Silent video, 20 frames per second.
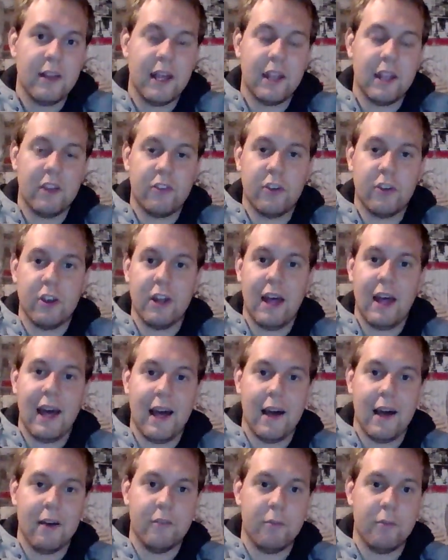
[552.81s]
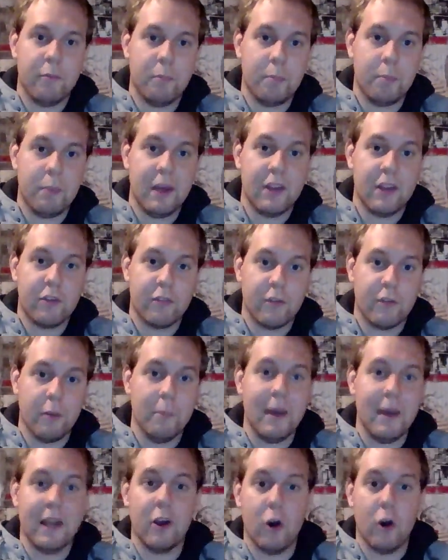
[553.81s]
Like, it's going to have bits
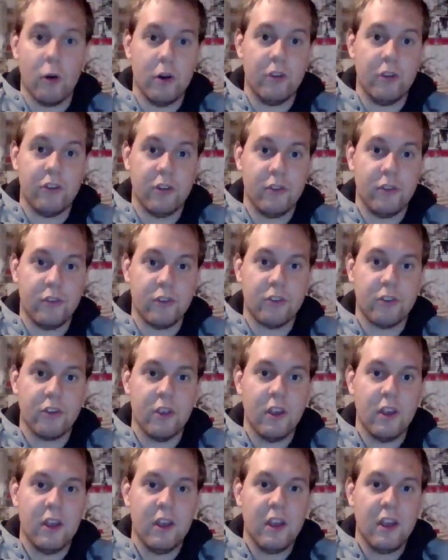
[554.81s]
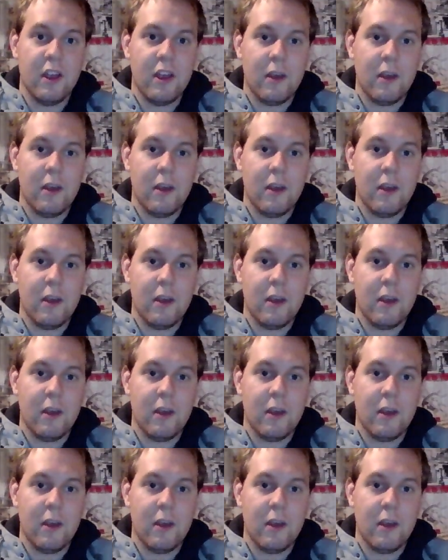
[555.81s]
from Meg Origins,